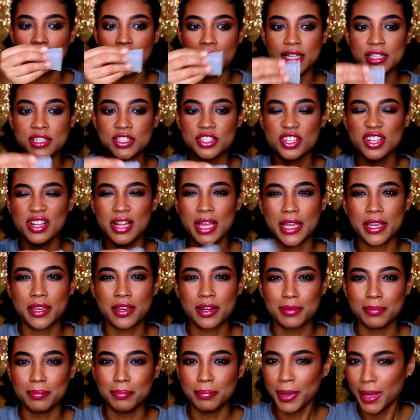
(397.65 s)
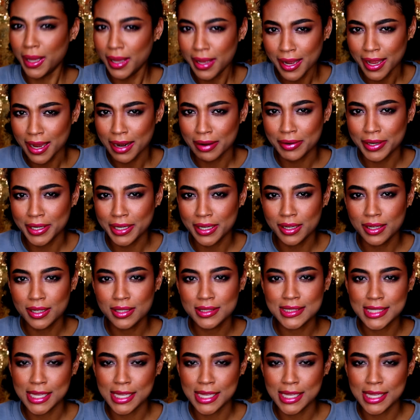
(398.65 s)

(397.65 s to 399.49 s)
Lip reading: into like your butt area,